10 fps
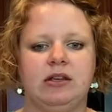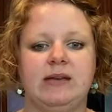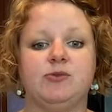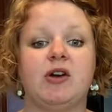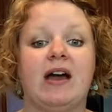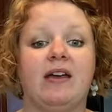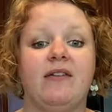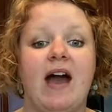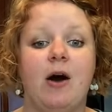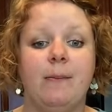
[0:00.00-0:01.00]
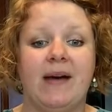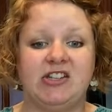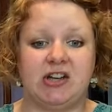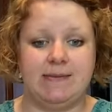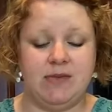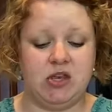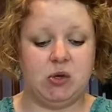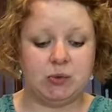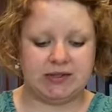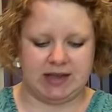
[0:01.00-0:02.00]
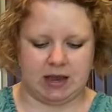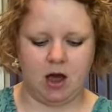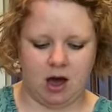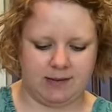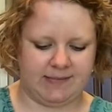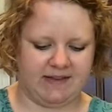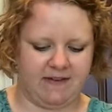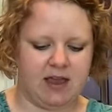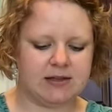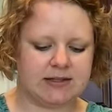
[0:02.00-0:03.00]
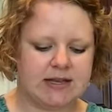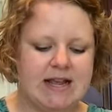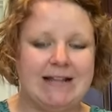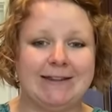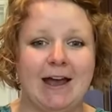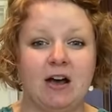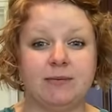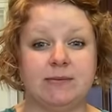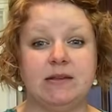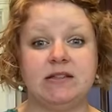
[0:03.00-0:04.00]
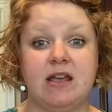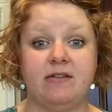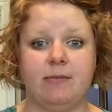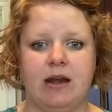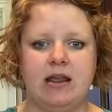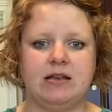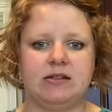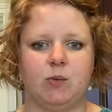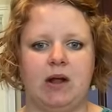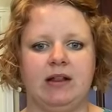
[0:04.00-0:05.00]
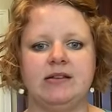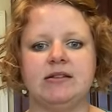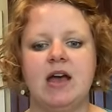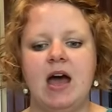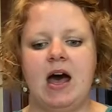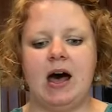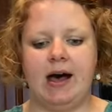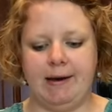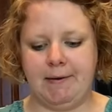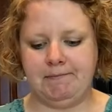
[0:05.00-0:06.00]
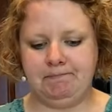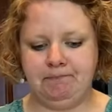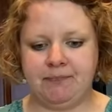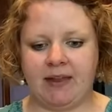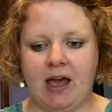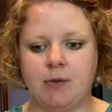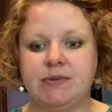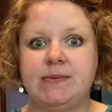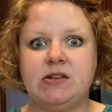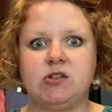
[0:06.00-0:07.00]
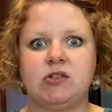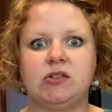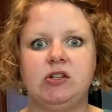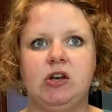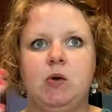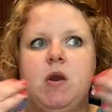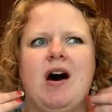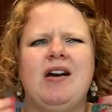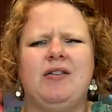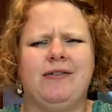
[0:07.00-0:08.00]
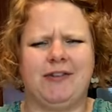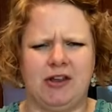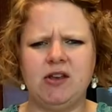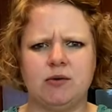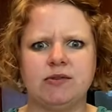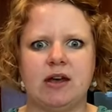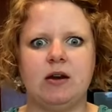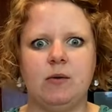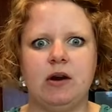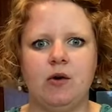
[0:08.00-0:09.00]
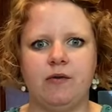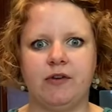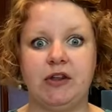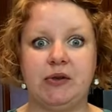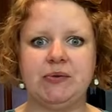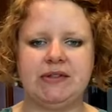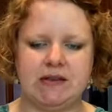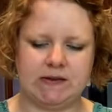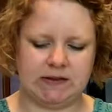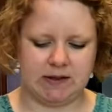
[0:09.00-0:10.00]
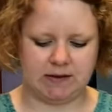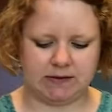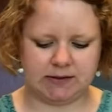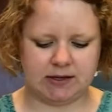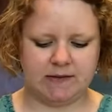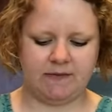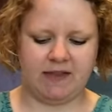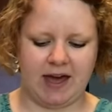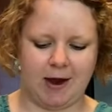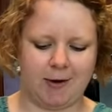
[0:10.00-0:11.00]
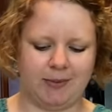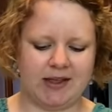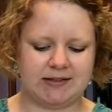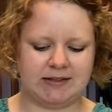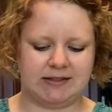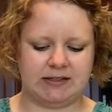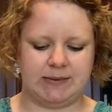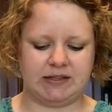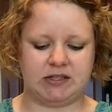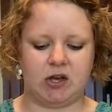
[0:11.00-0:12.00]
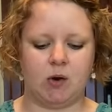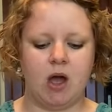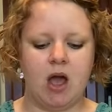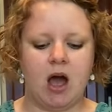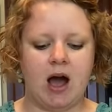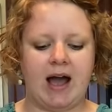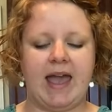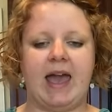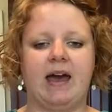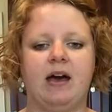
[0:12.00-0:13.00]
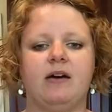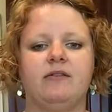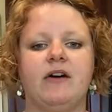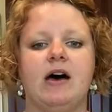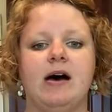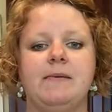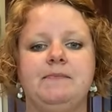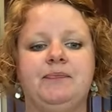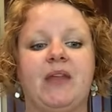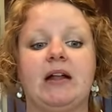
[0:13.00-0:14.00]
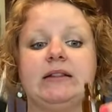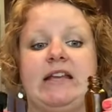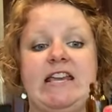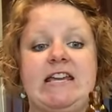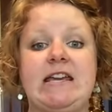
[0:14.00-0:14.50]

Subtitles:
keep track of how much I'm using on my face. That helps me save money, as well as helps me just, you know, not overuse. I don't want to overuse these things that are blessings to me. So I have a link